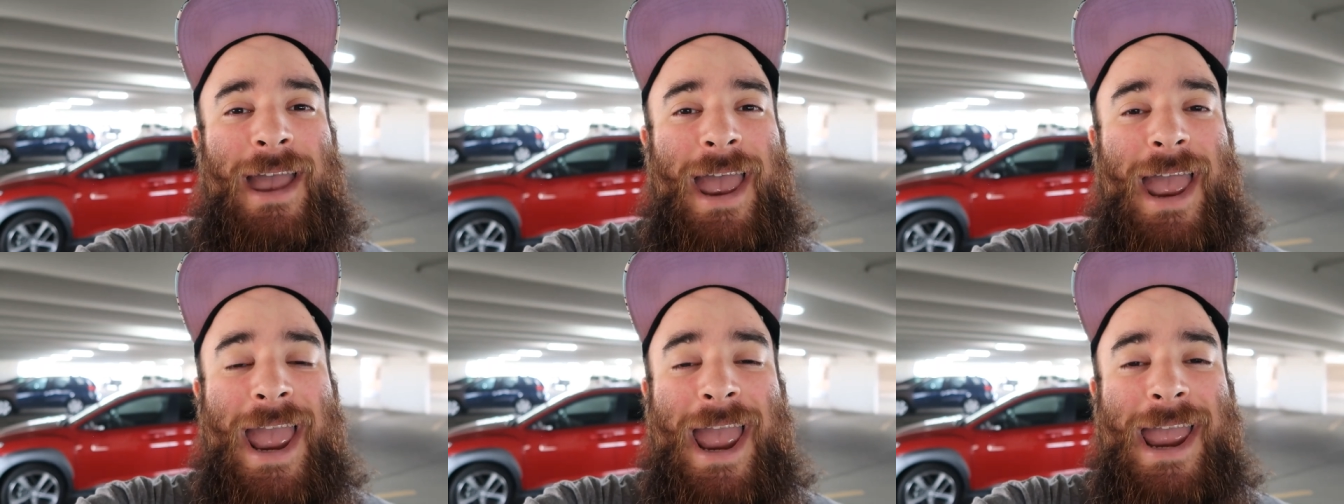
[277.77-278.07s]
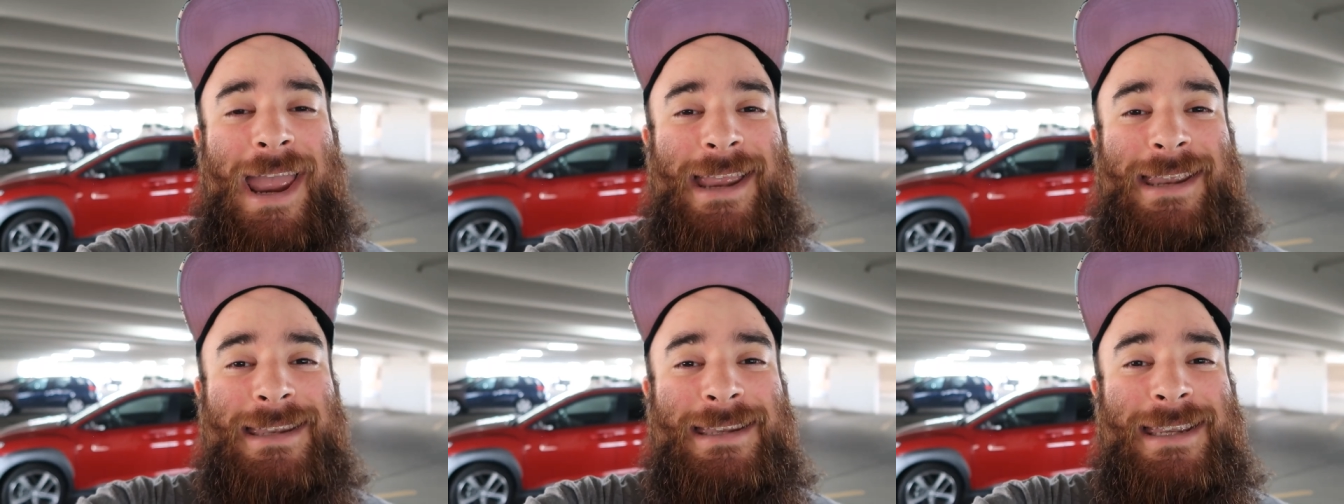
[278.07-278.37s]

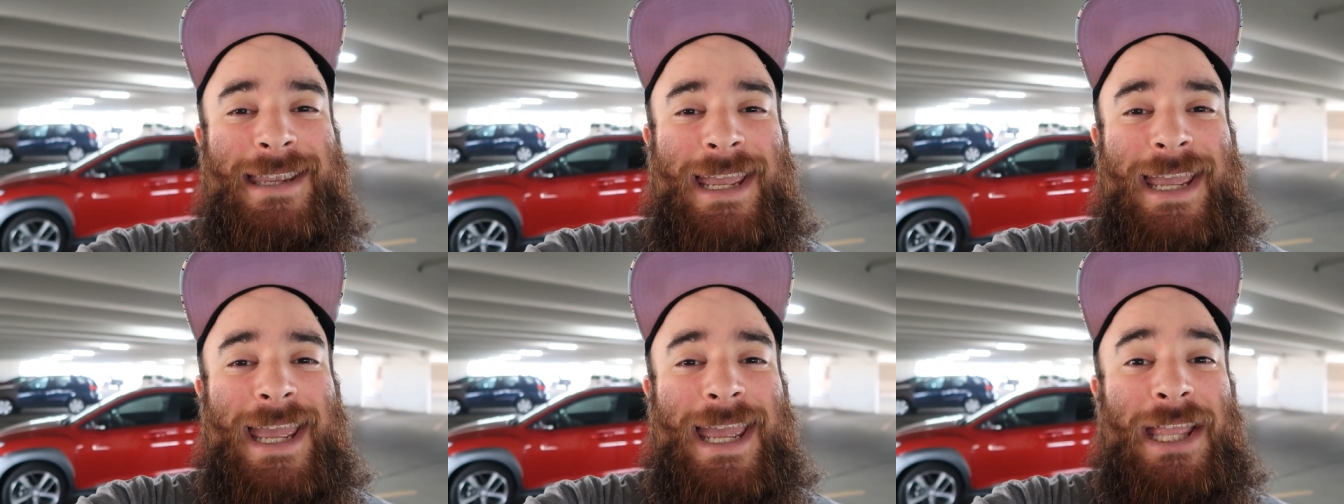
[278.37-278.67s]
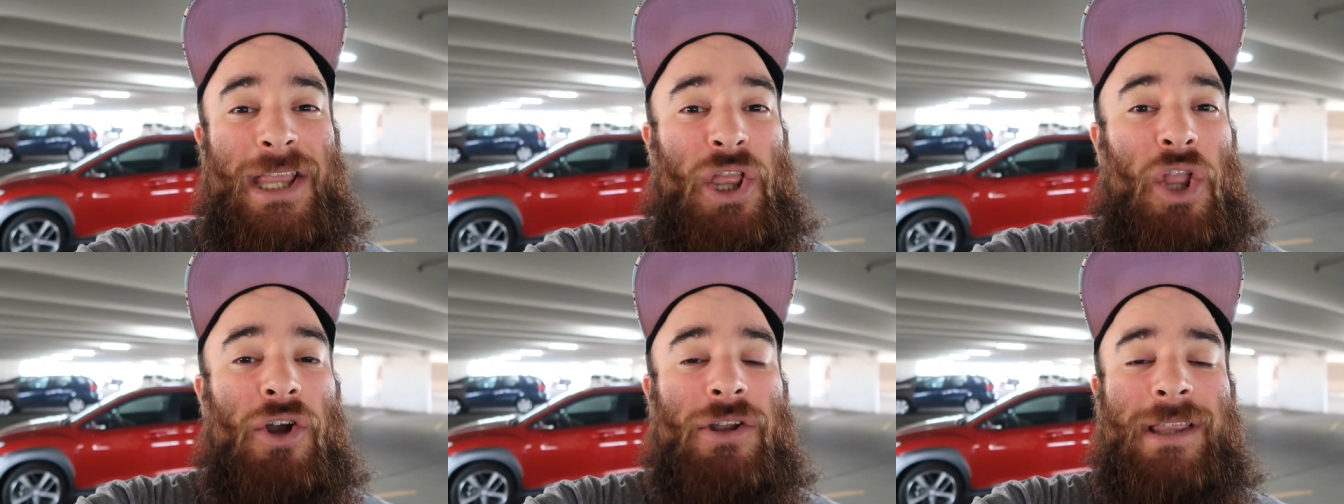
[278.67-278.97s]
and it
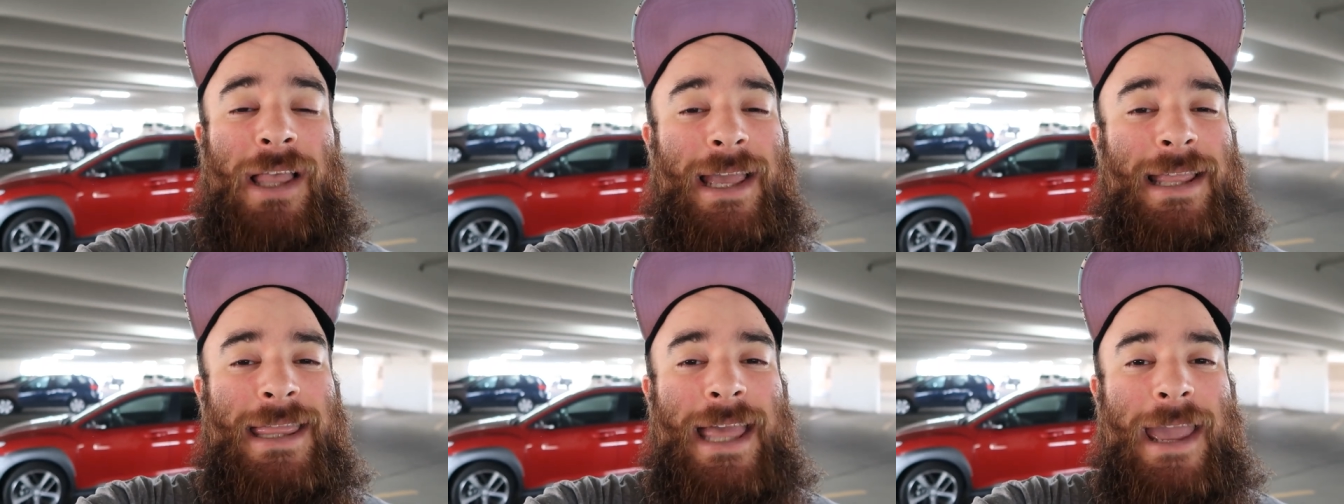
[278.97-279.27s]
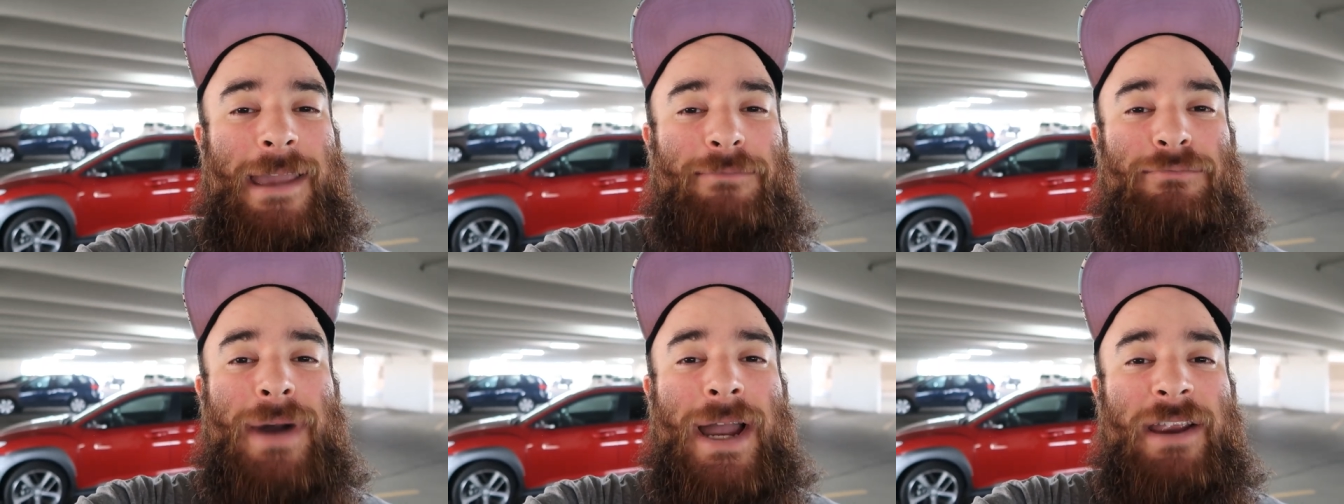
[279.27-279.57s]
looked like
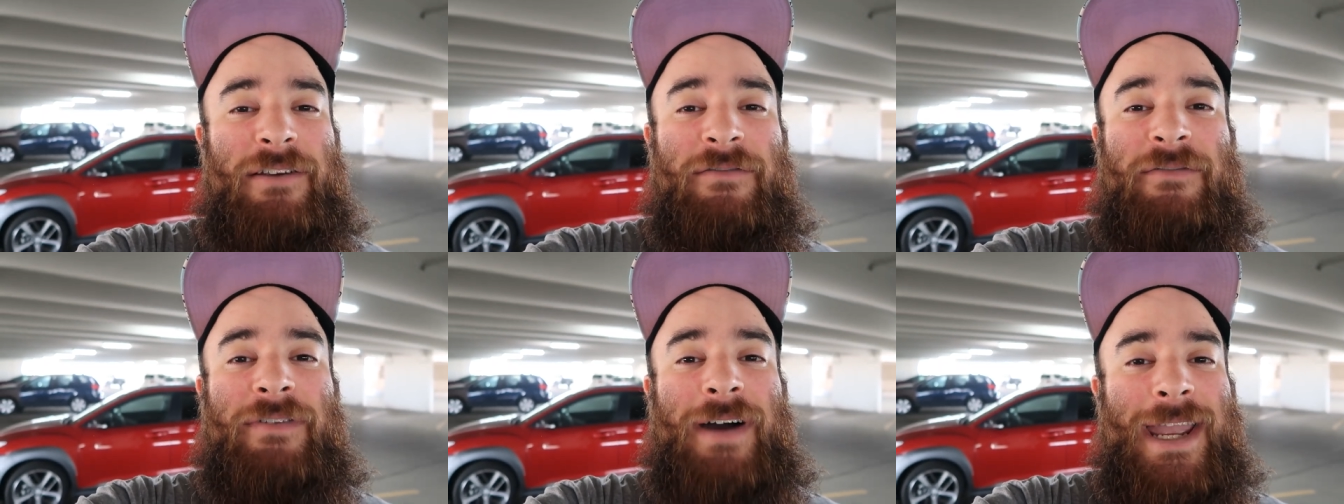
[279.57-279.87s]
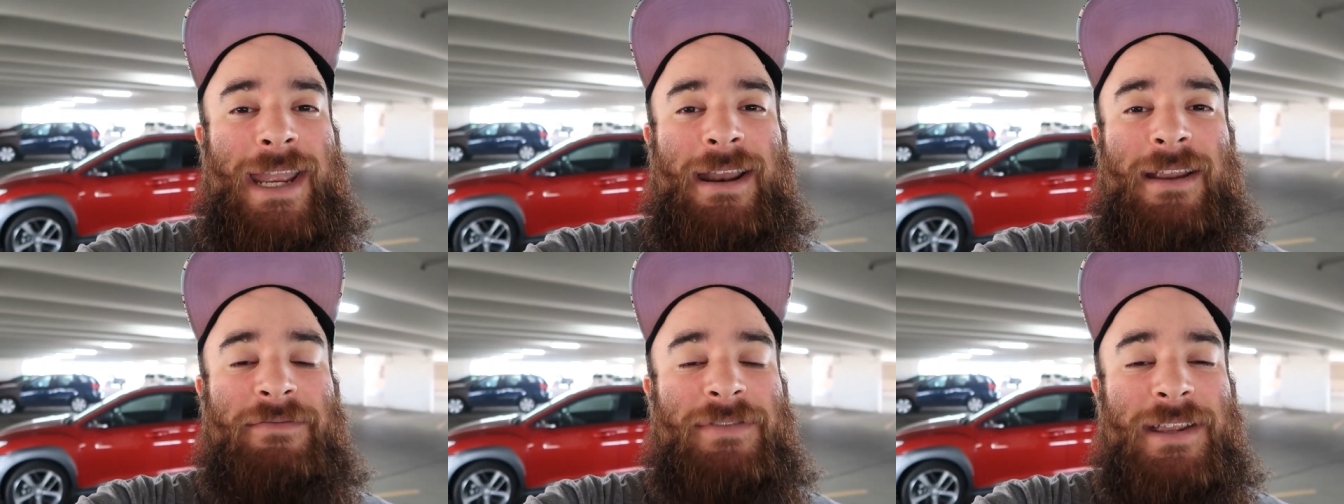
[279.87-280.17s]
they might
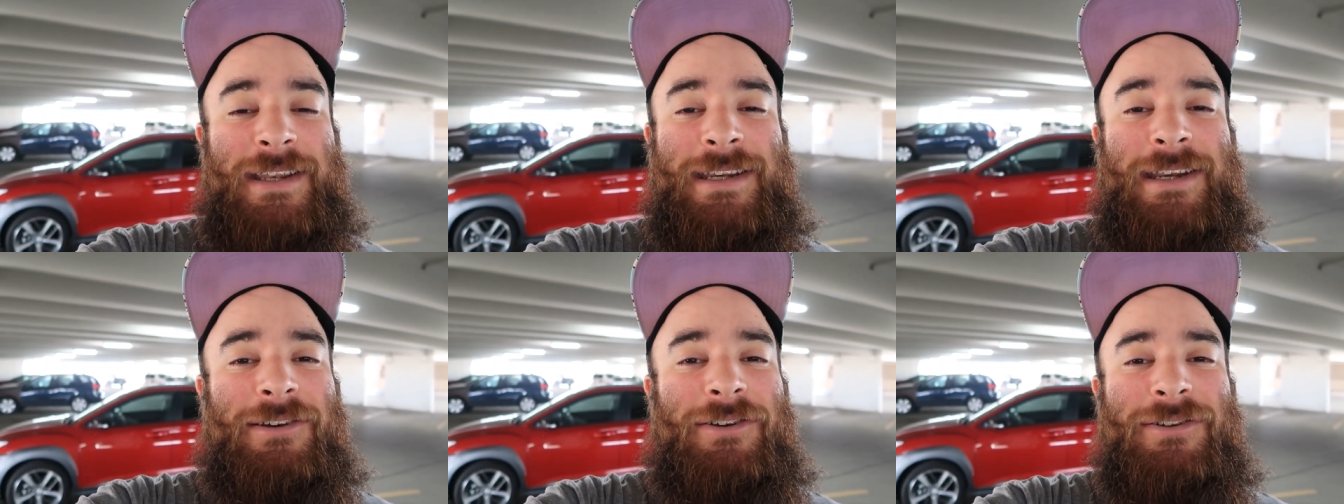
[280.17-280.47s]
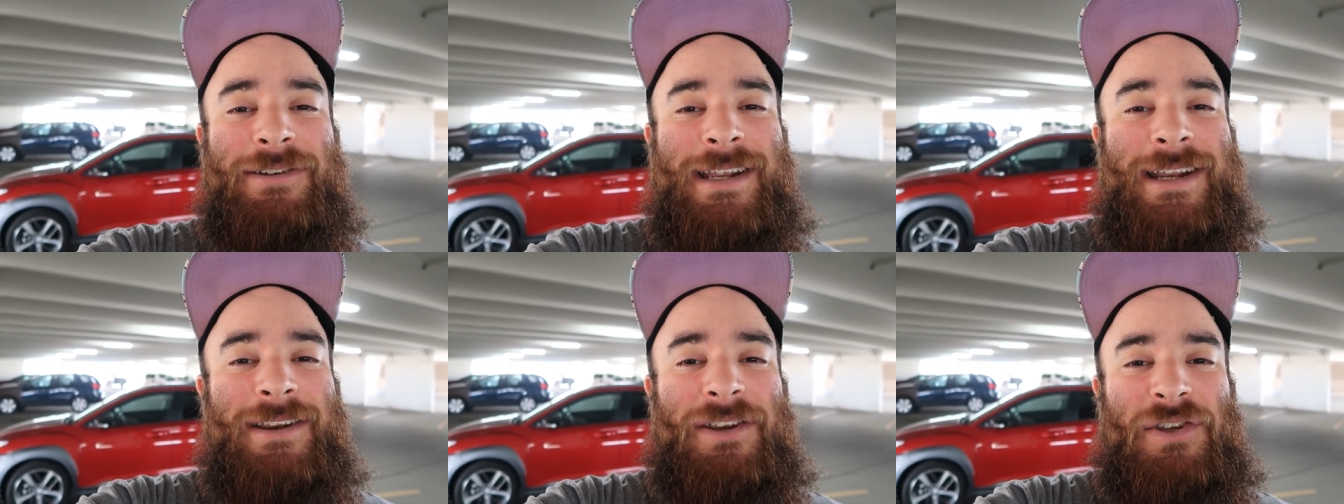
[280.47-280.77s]
fight if the dealer
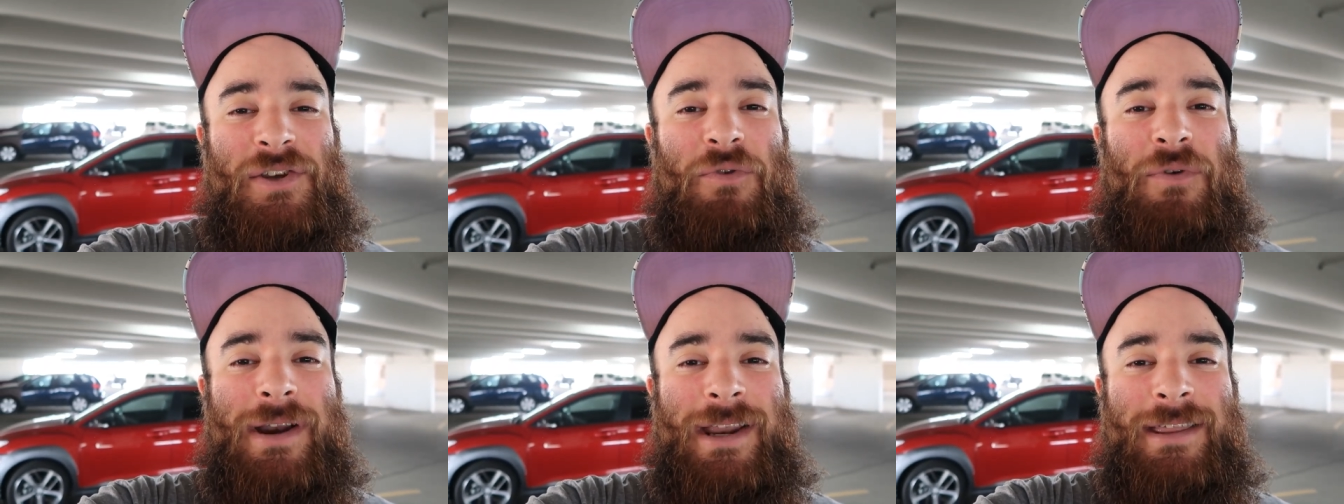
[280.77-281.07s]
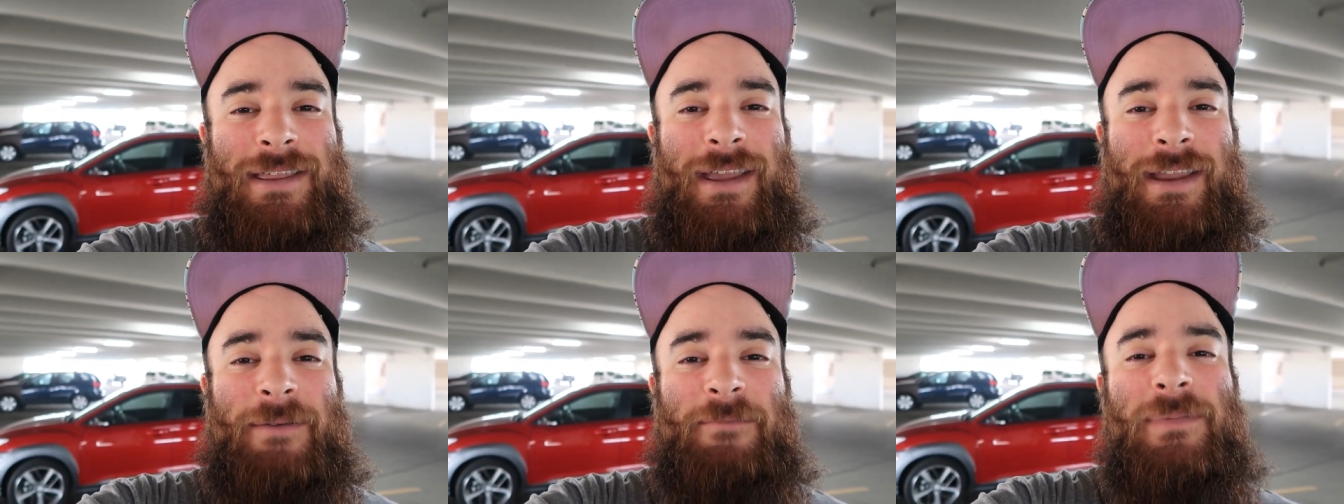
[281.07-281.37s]
didn't do
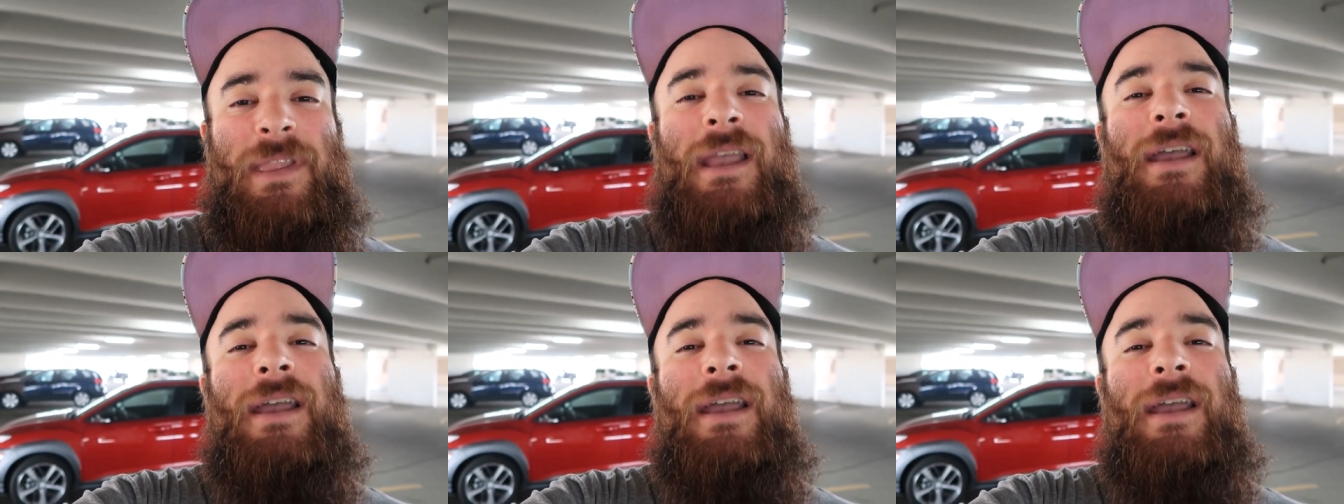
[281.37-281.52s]
anything